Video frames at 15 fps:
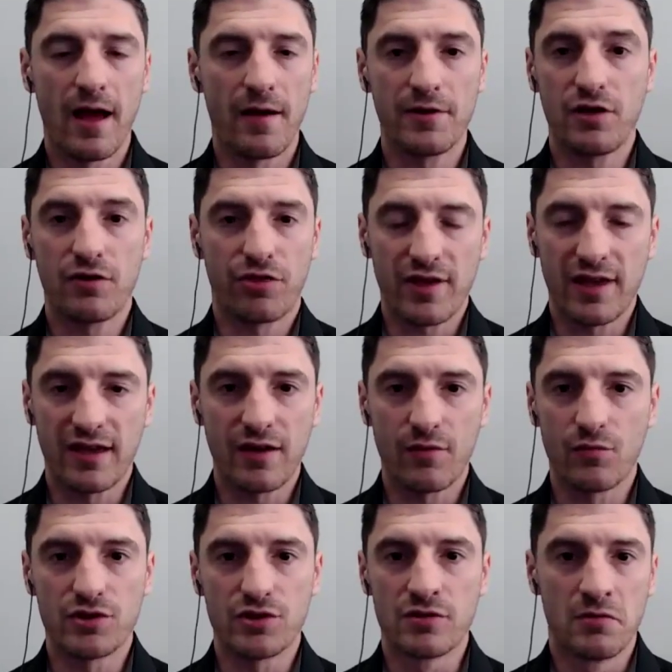you'd think it
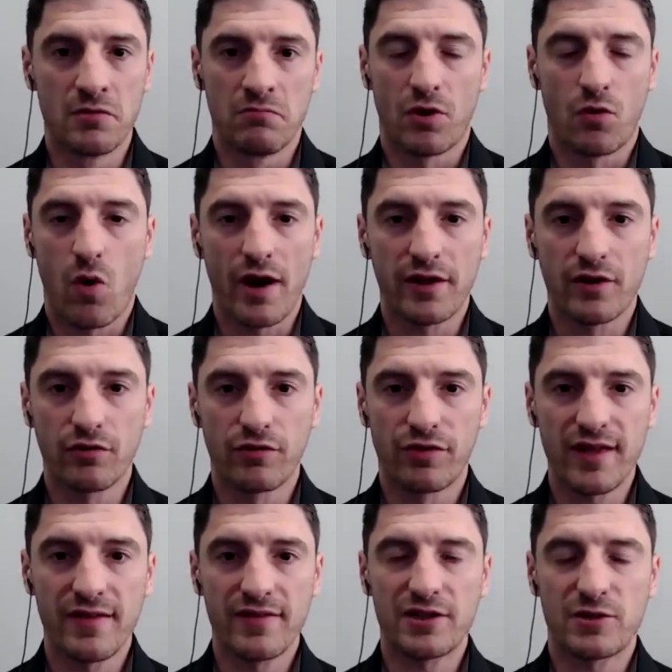was quite a good
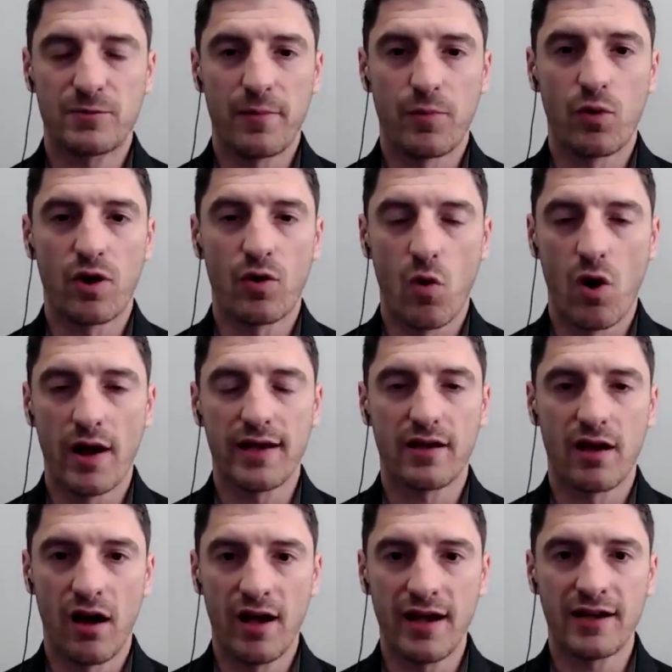thing. These people were quite
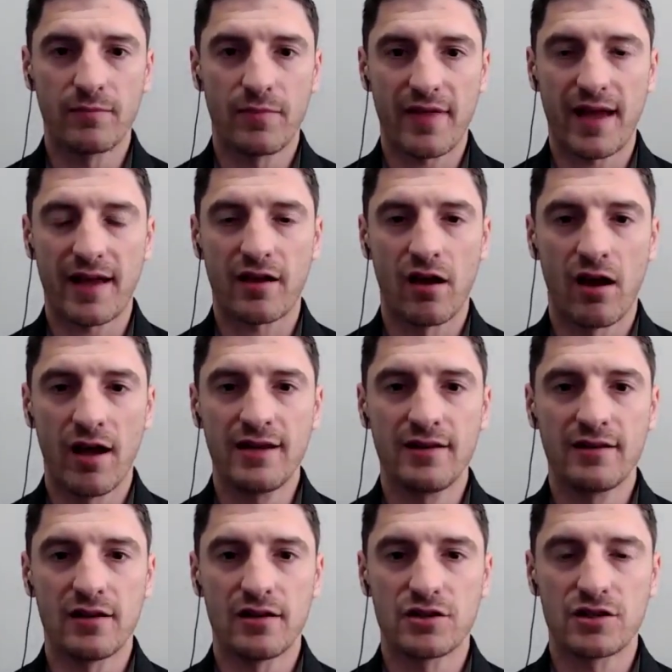kind, but that
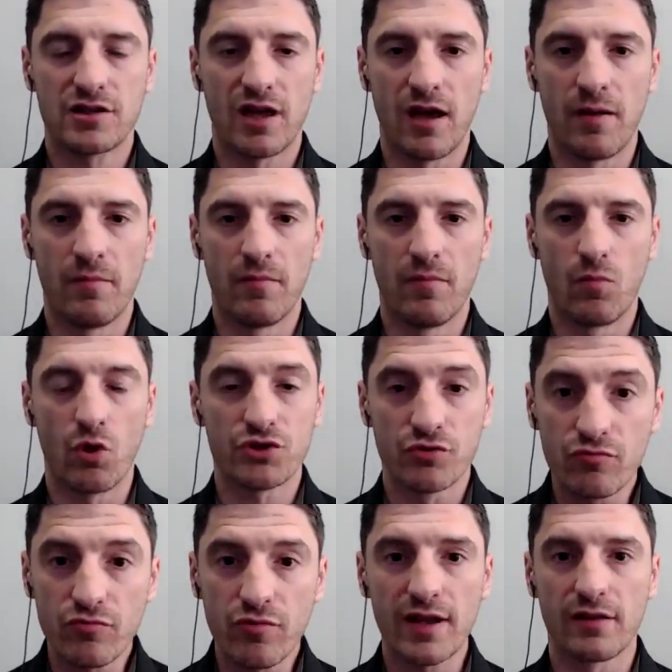kindness
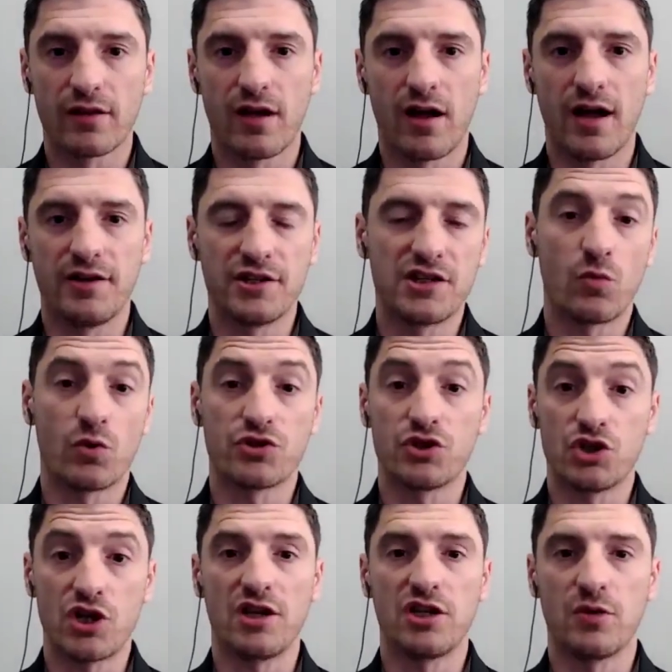wasn't real kindness. It wasn't
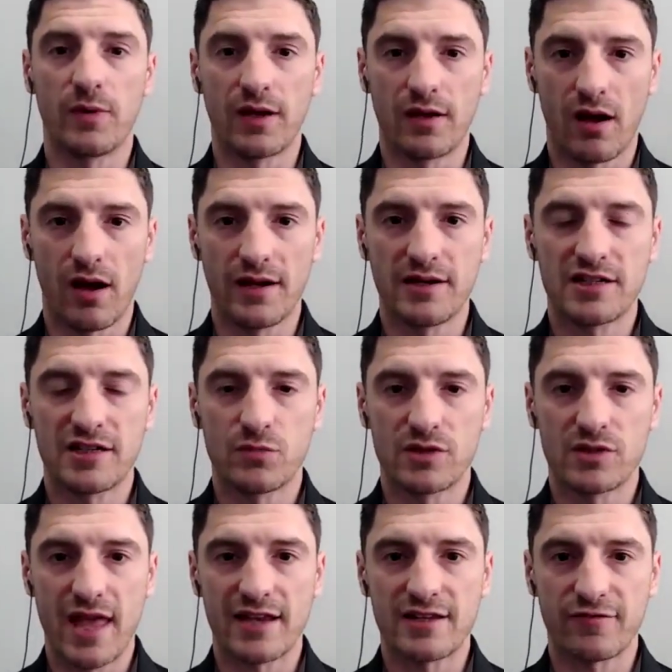genuine kindness. It was
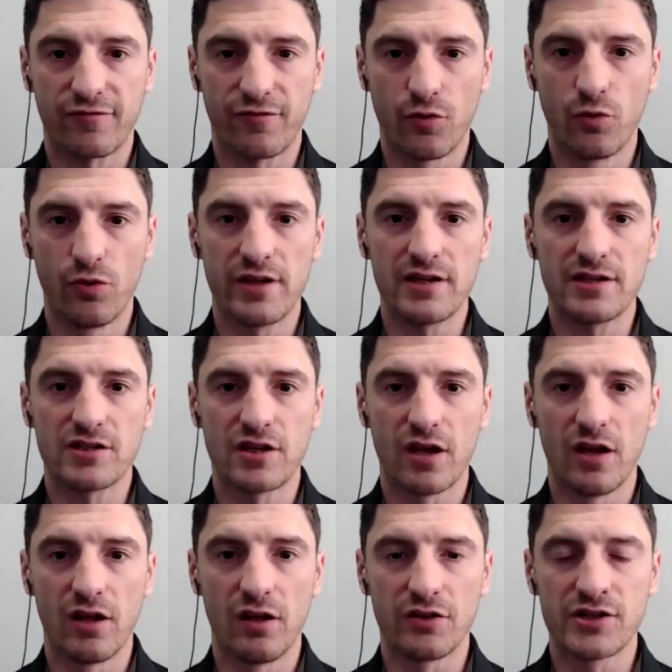there to fool these
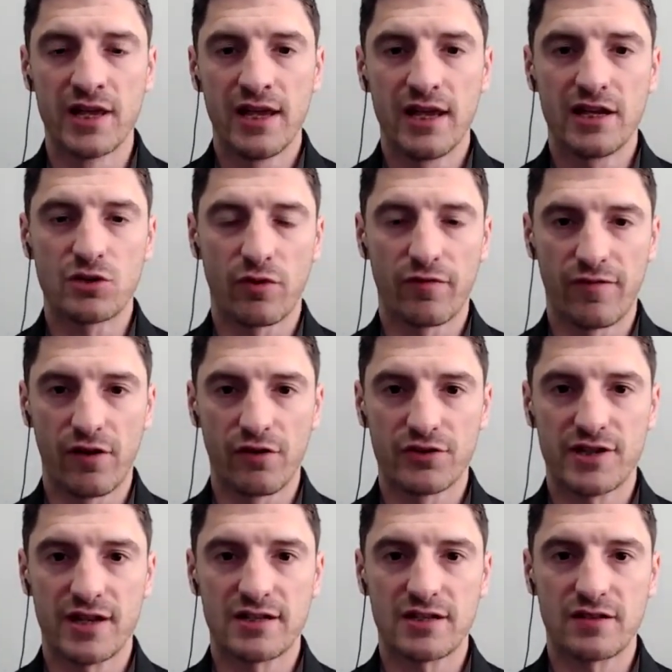girls into a
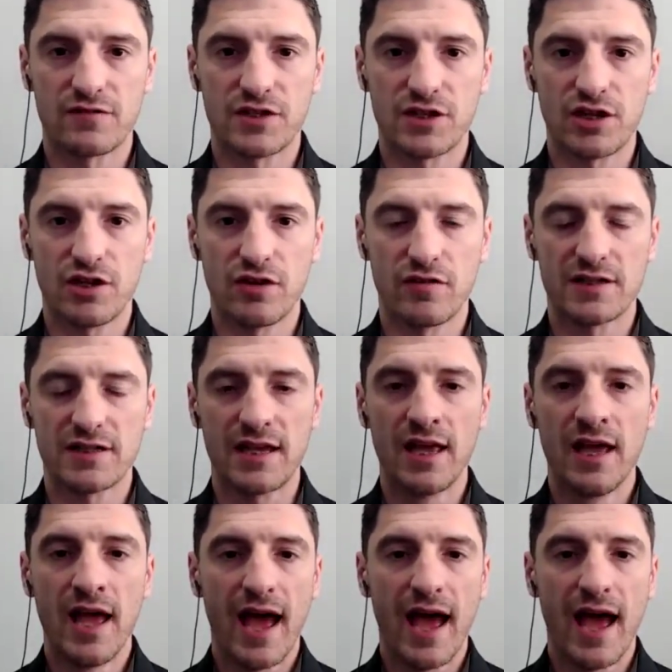false sense of security.